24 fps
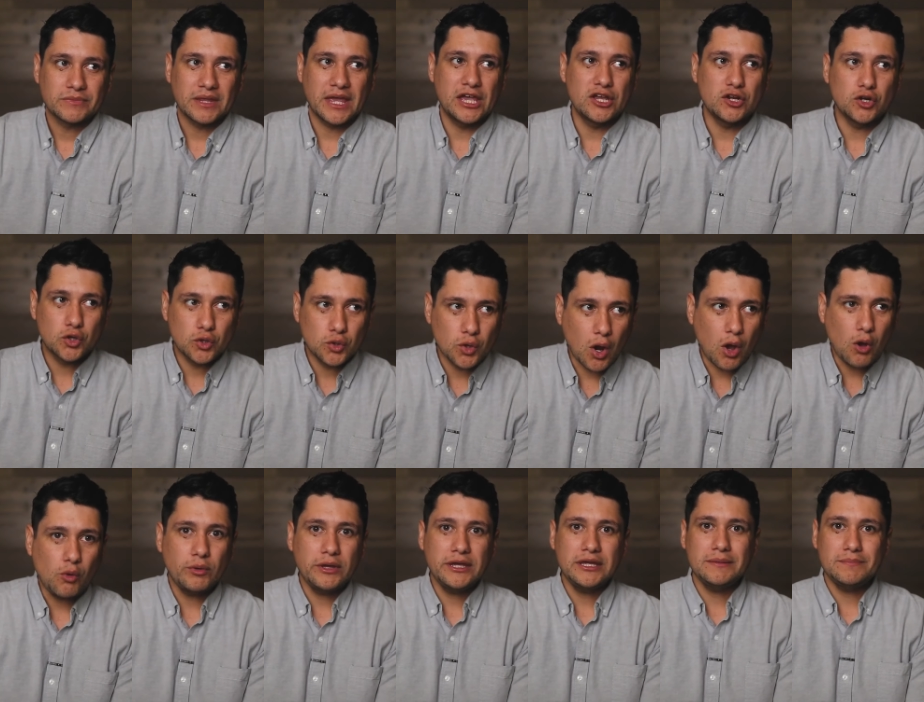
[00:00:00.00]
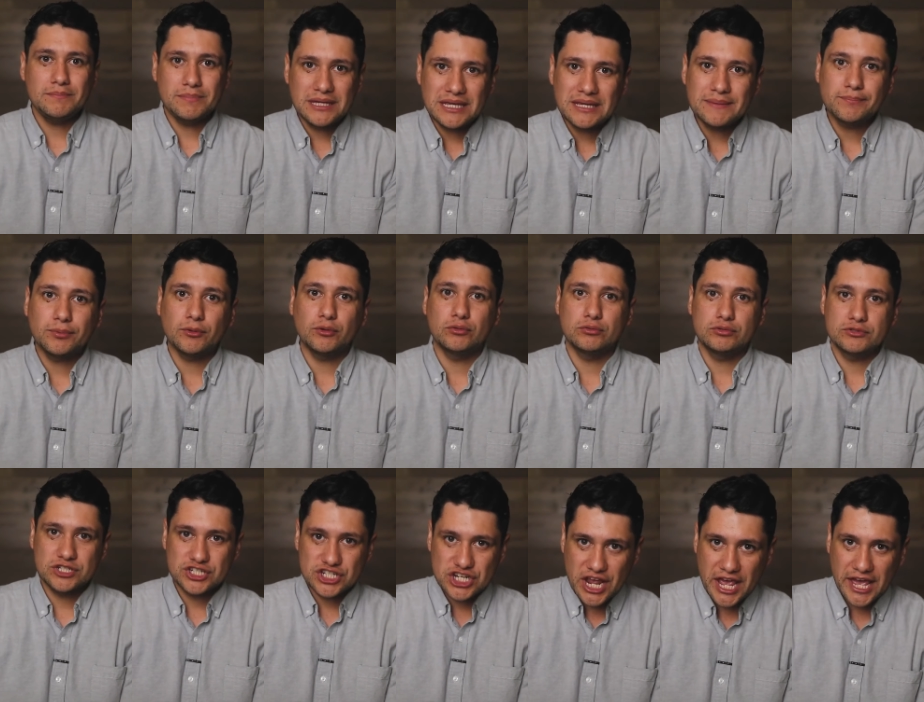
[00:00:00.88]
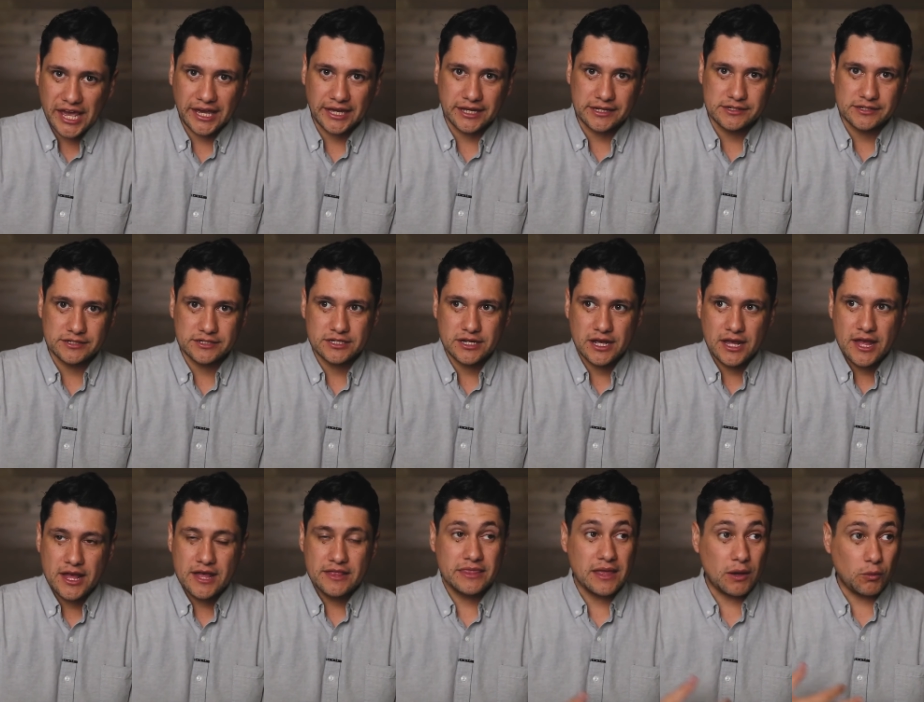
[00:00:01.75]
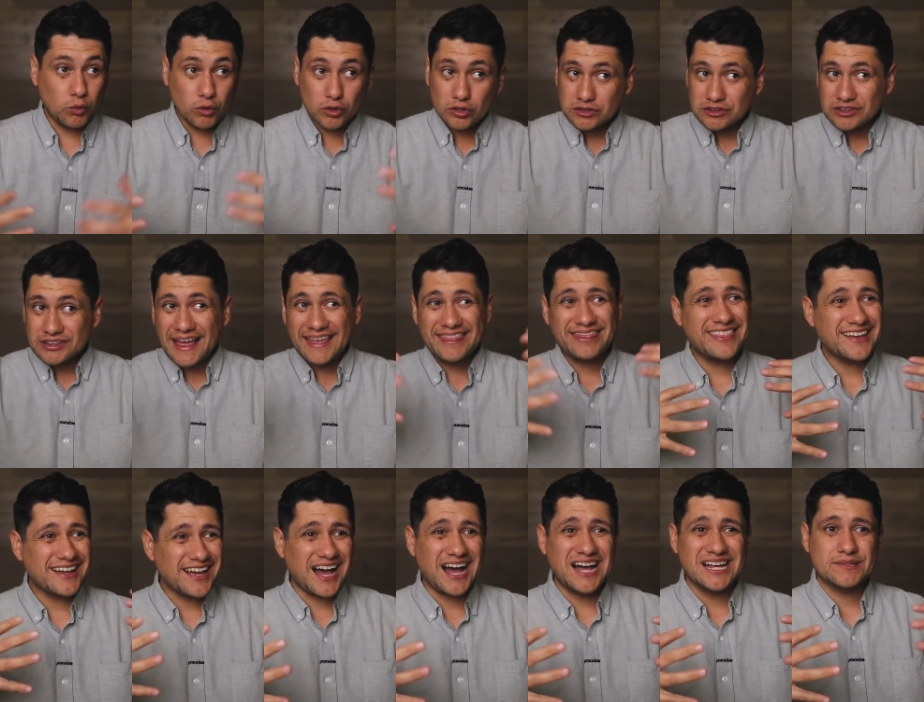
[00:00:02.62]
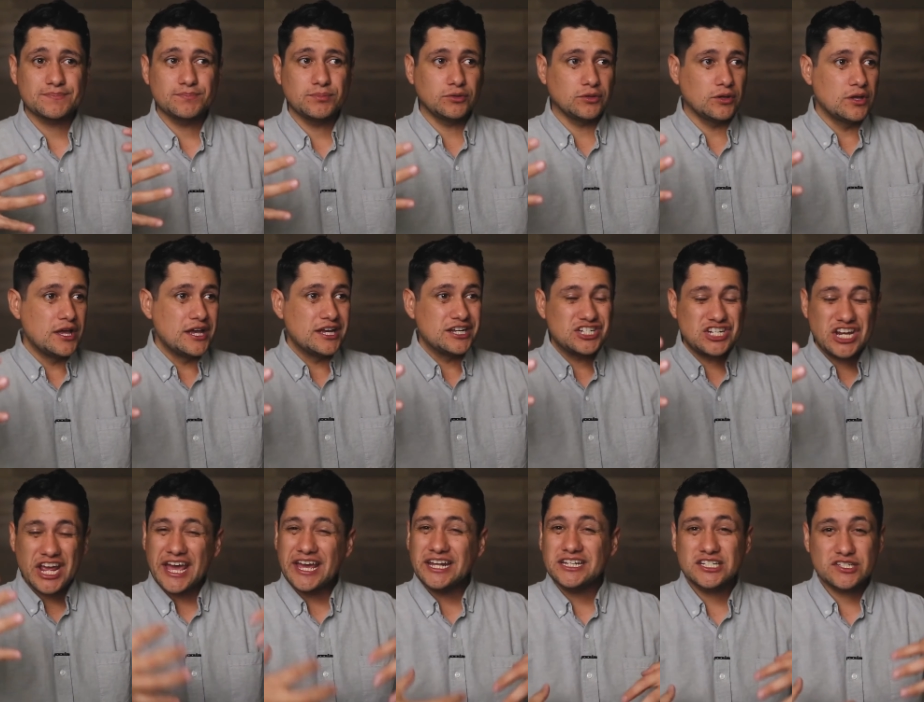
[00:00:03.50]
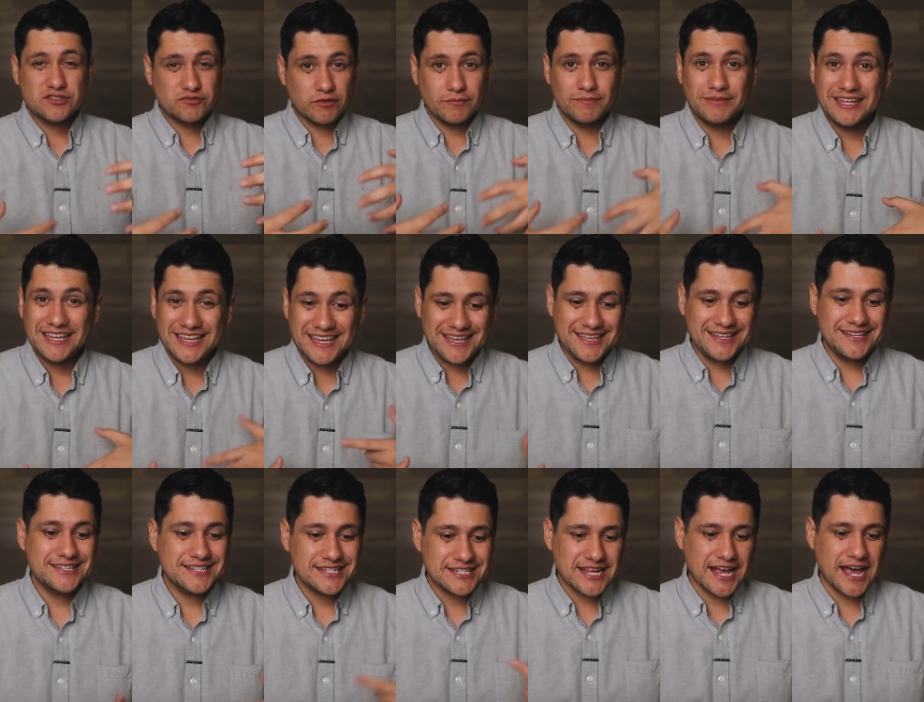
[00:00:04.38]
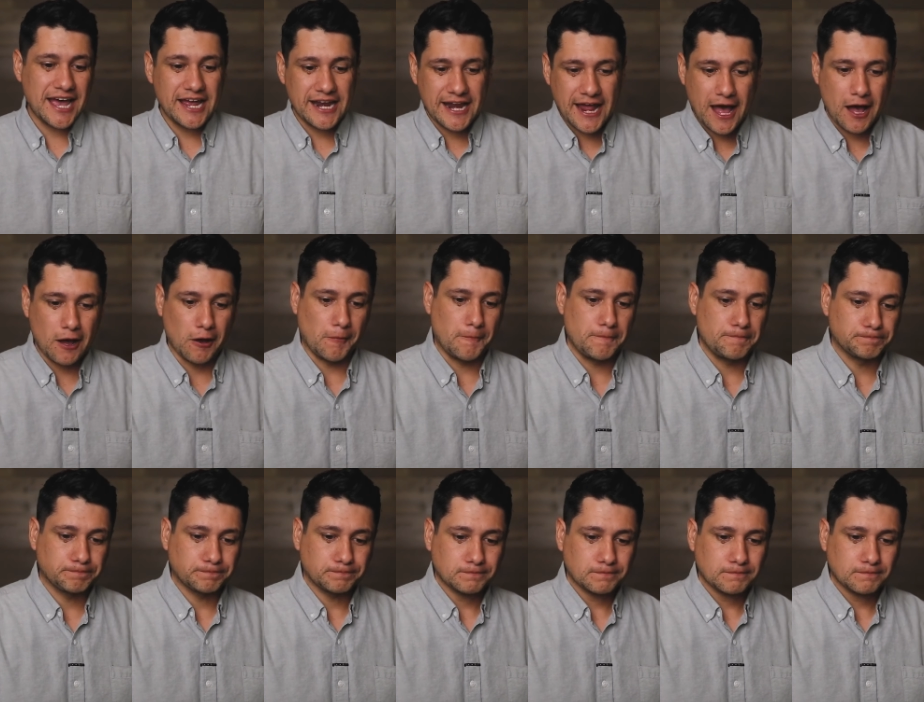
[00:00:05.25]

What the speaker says: And growing people change. That will let the gospel change us from the inside out.